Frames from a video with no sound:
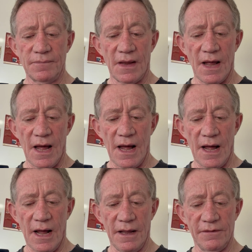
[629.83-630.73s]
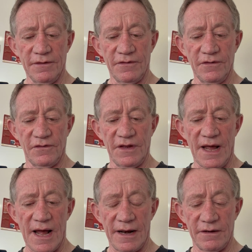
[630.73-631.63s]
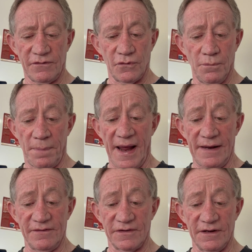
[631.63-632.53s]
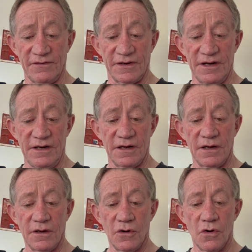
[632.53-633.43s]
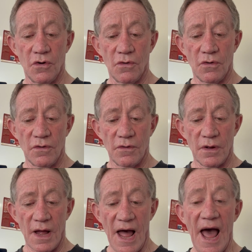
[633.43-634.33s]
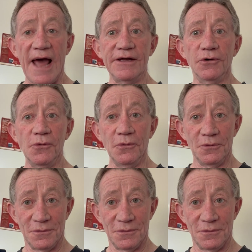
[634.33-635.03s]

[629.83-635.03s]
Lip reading: this is the artists or bands listed: Hail,